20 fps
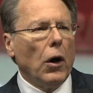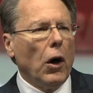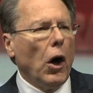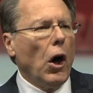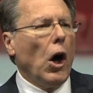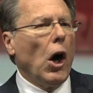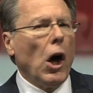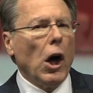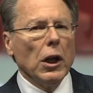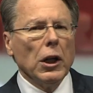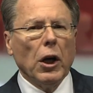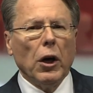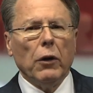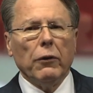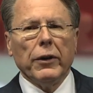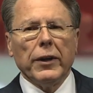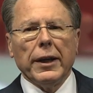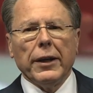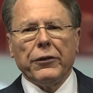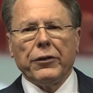All
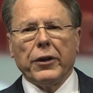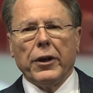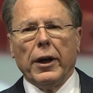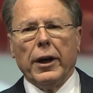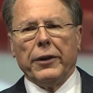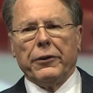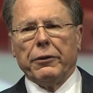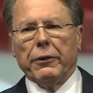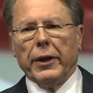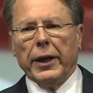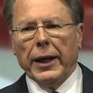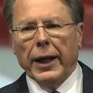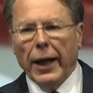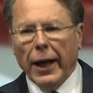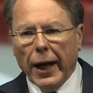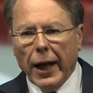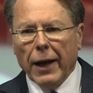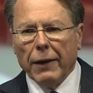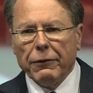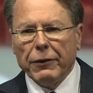over this country,
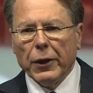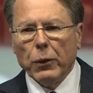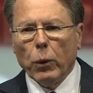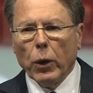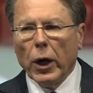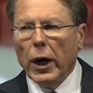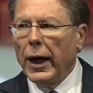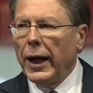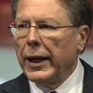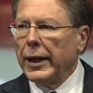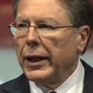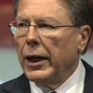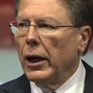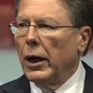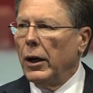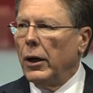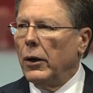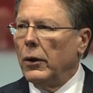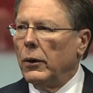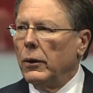everywhere I
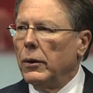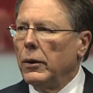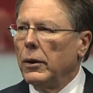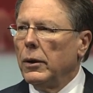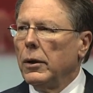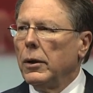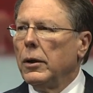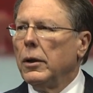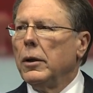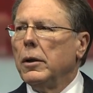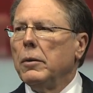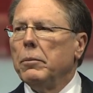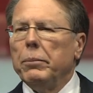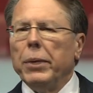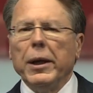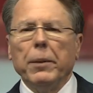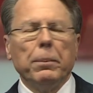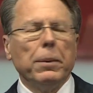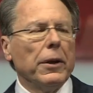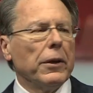go,
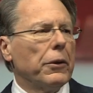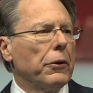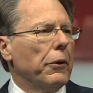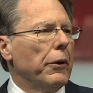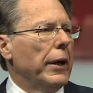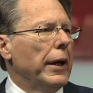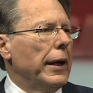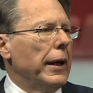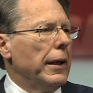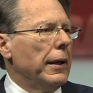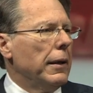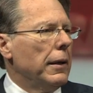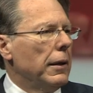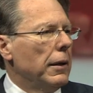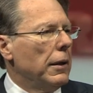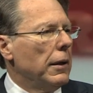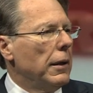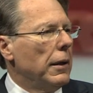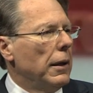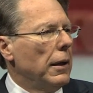people agree.
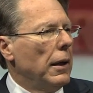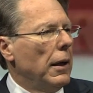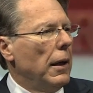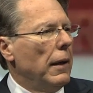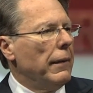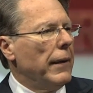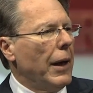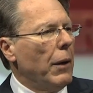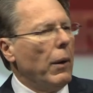They